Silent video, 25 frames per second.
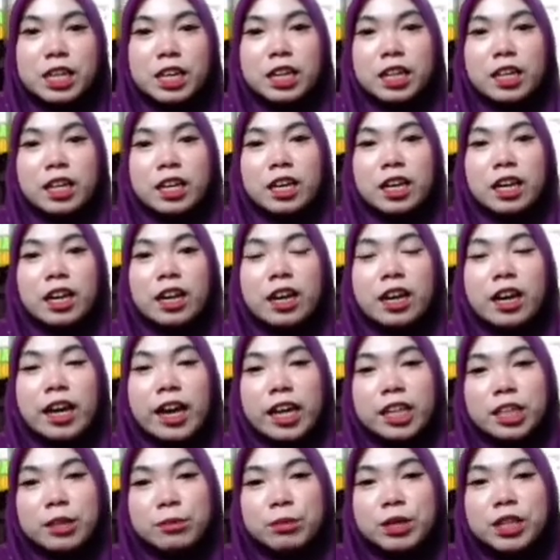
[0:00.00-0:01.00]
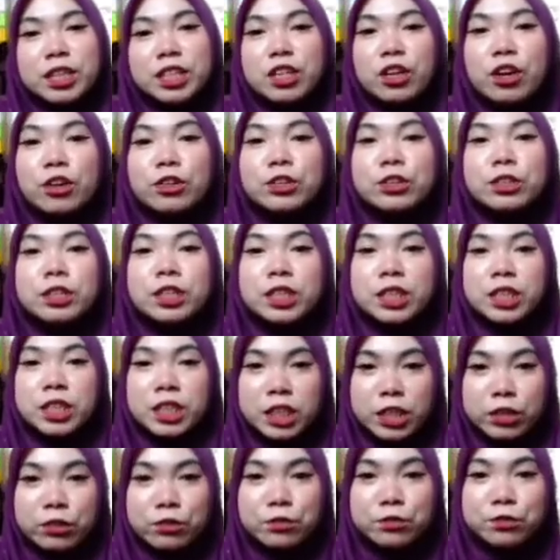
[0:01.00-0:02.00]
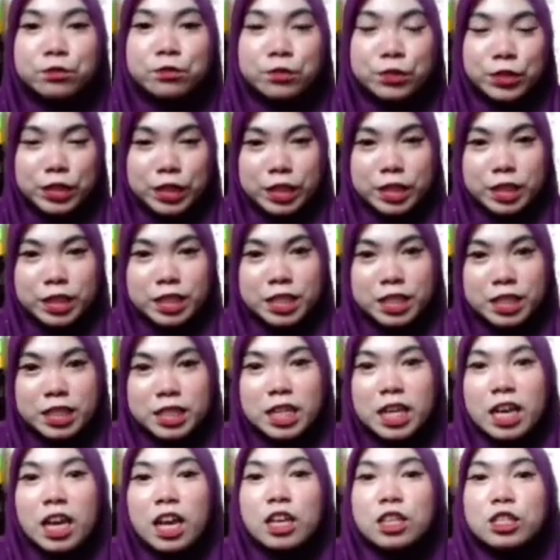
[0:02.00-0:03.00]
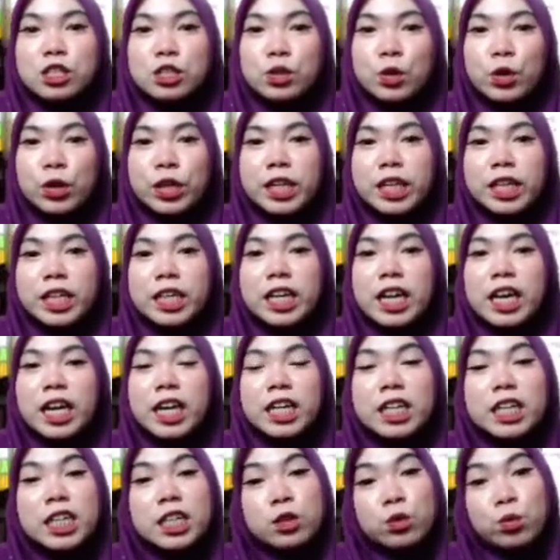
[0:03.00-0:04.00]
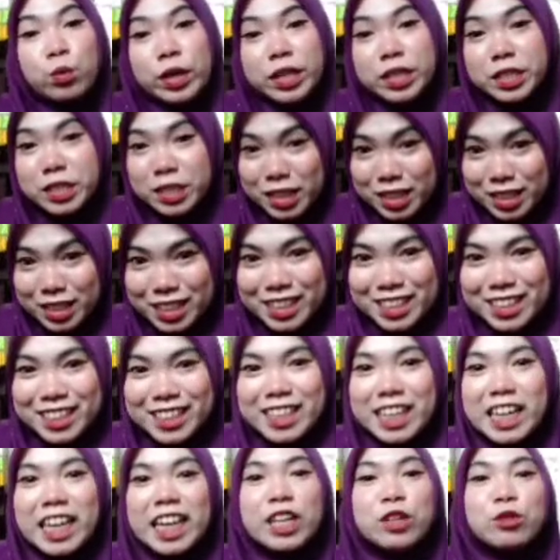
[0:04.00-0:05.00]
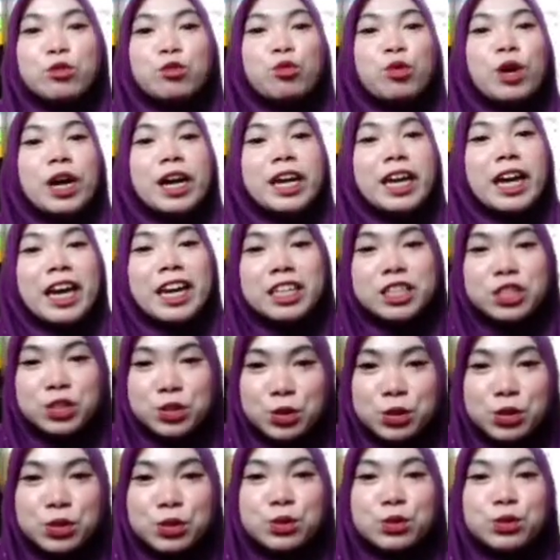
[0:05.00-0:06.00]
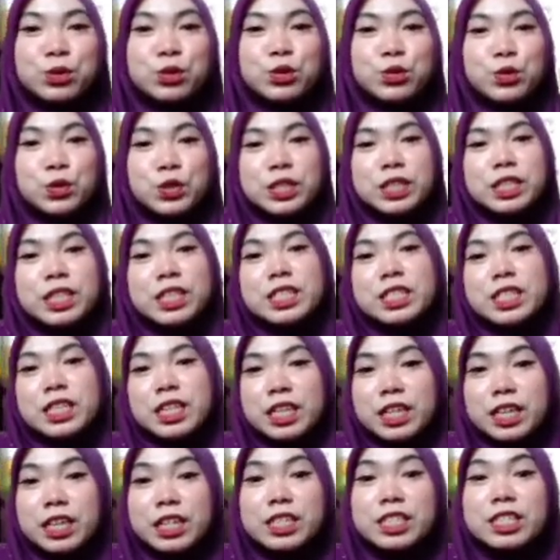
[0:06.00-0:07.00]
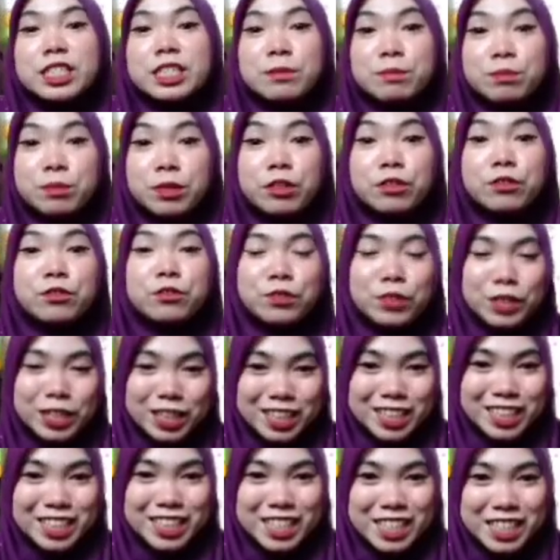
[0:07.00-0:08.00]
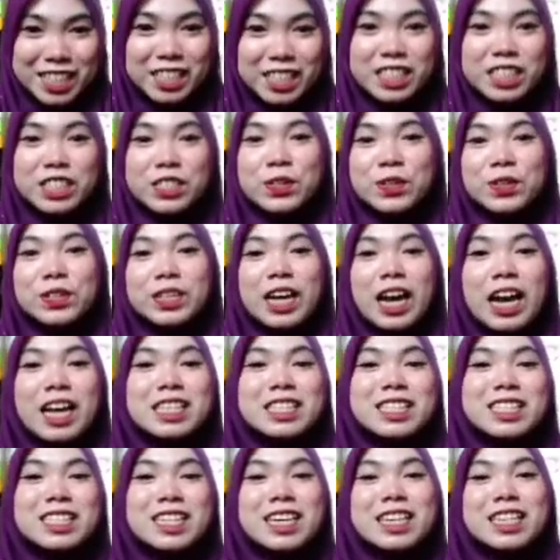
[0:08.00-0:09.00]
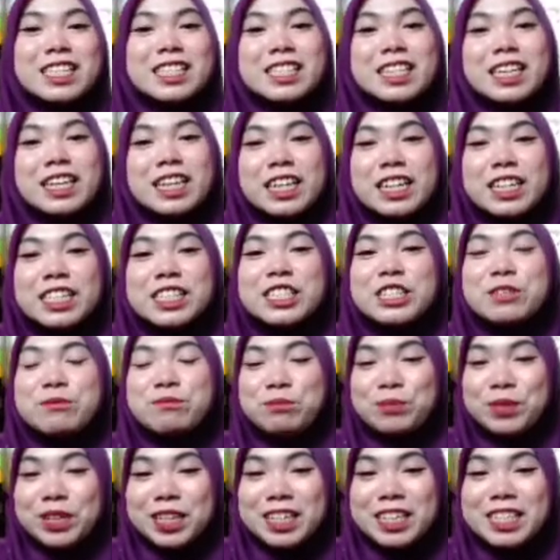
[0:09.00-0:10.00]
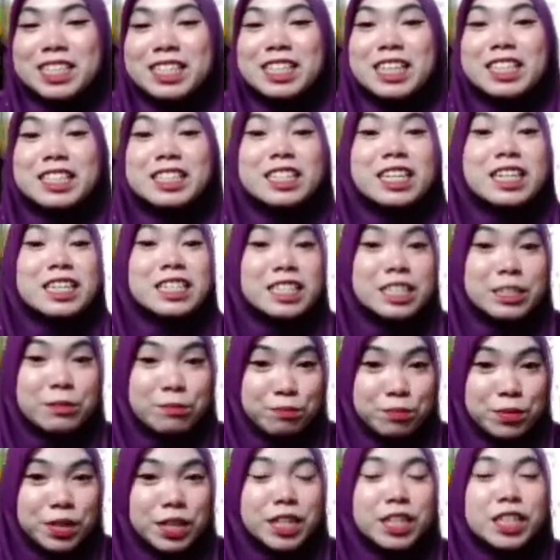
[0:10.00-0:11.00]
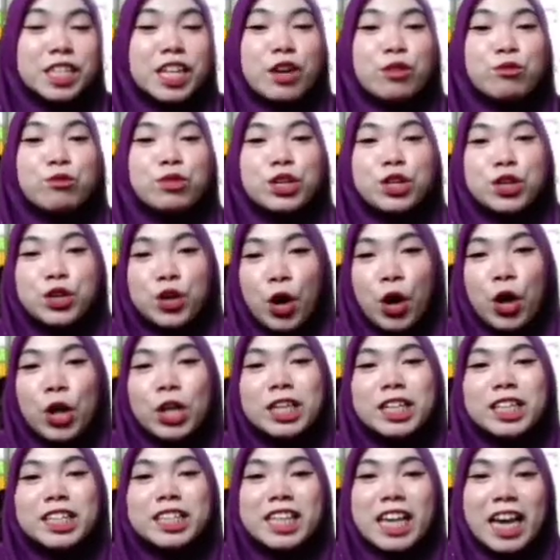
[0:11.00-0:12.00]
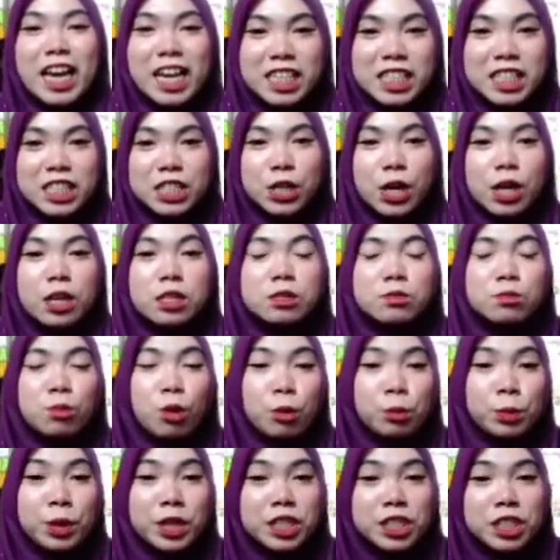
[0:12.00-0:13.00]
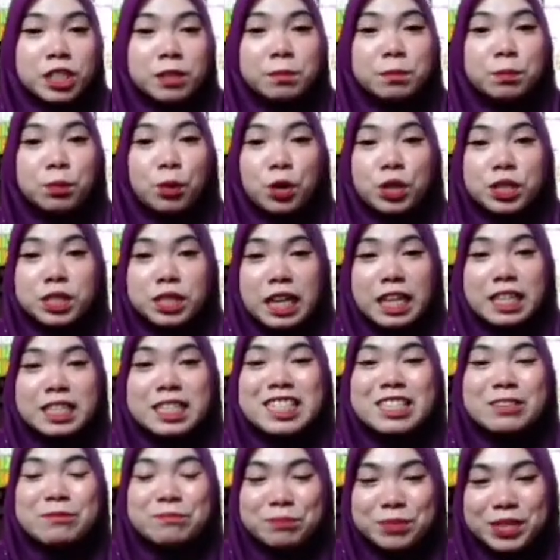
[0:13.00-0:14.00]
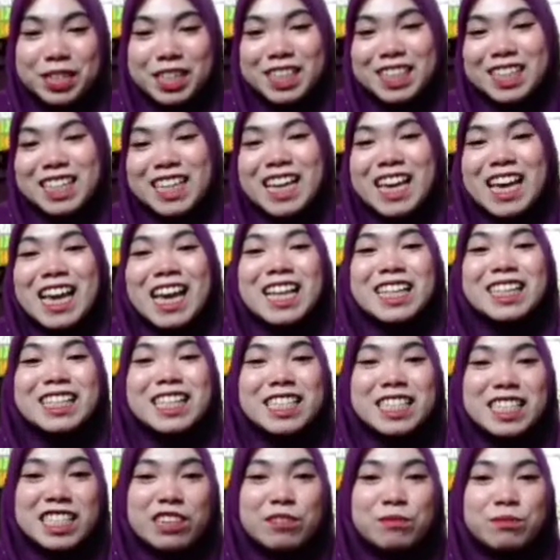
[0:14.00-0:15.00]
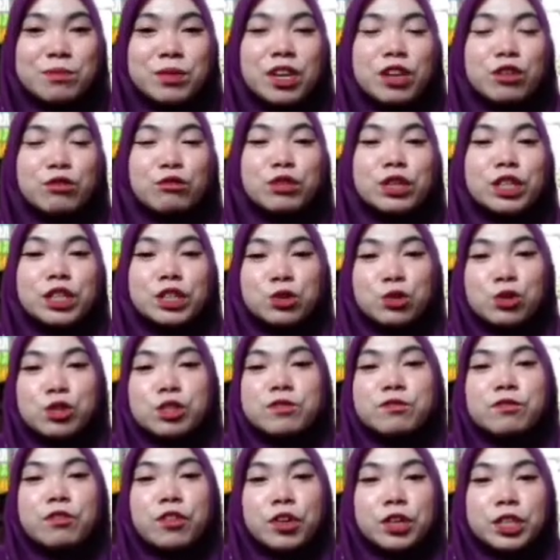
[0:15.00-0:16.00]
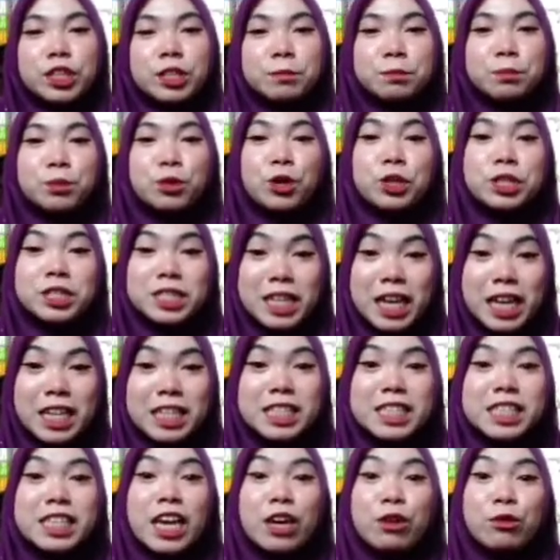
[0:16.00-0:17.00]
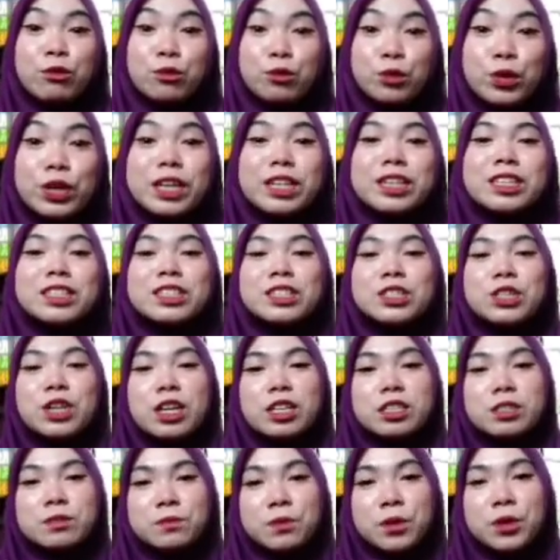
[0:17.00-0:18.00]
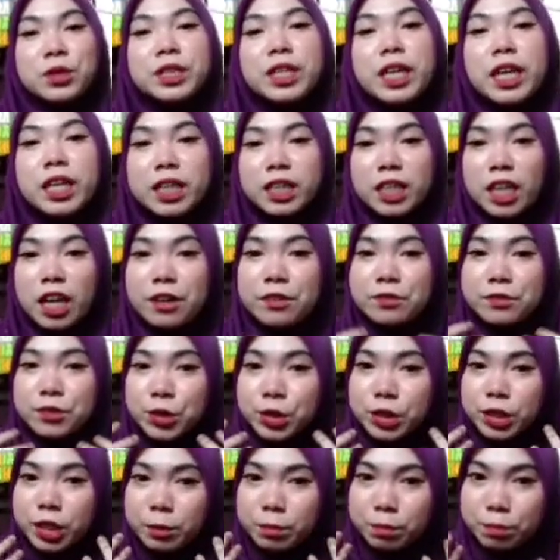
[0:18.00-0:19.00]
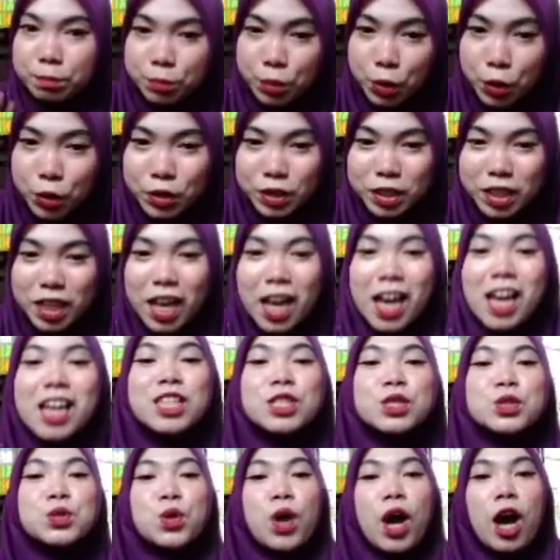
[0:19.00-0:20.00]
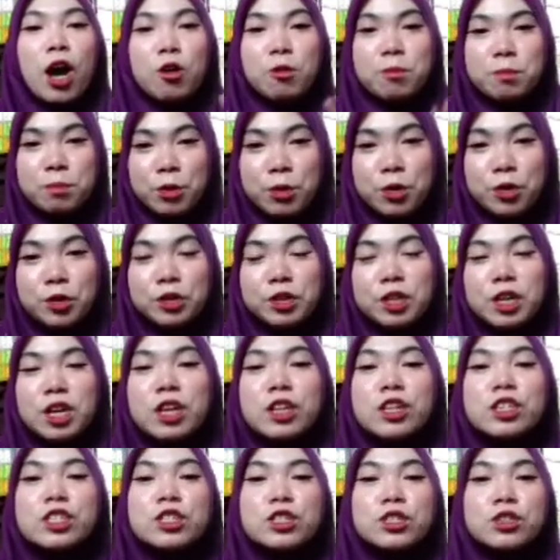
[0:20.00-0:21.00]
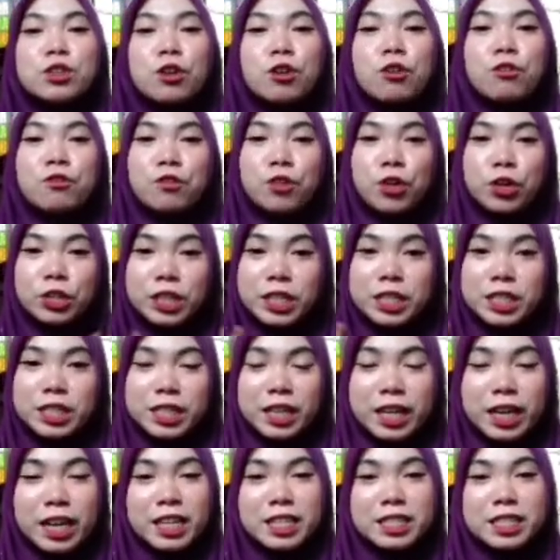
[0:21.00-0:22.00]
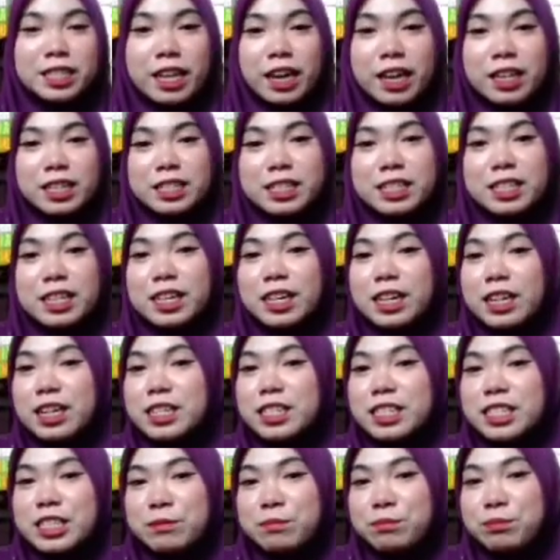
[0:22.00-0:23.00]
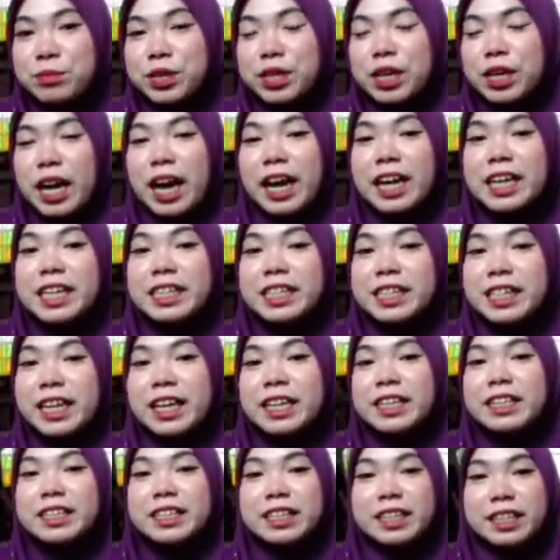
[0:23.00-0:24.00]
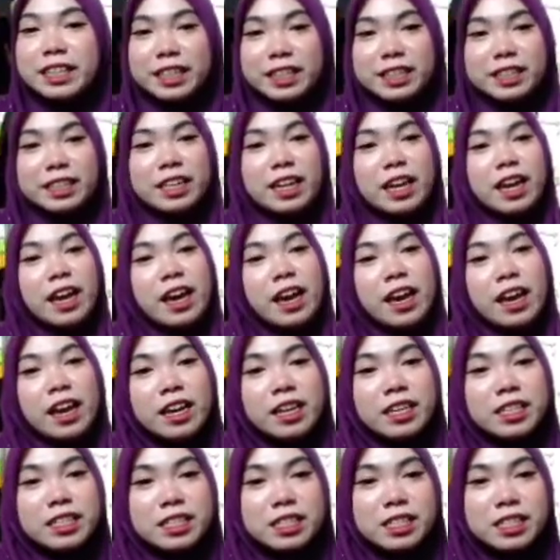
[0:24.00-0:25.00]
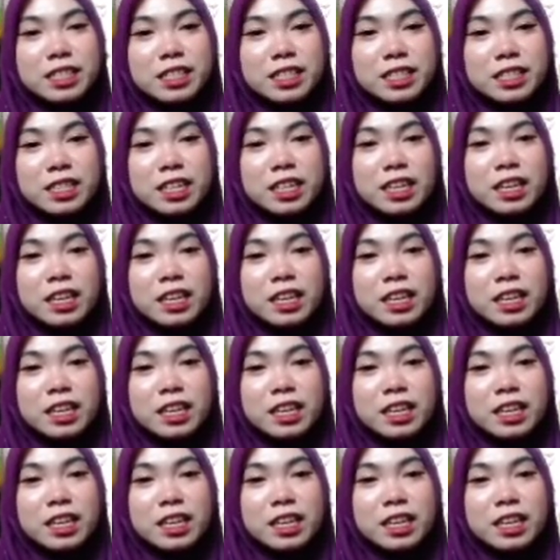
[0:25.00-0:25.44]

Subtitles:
At the middle of the sheet first. So here a question again, why I choose to use the circle symbol first. So the answer is circle symbols is a symbol that we call it as transformation process symbol. This symbol we use for the process that will transform data from input to output. So for this case at circle symbol, I name it as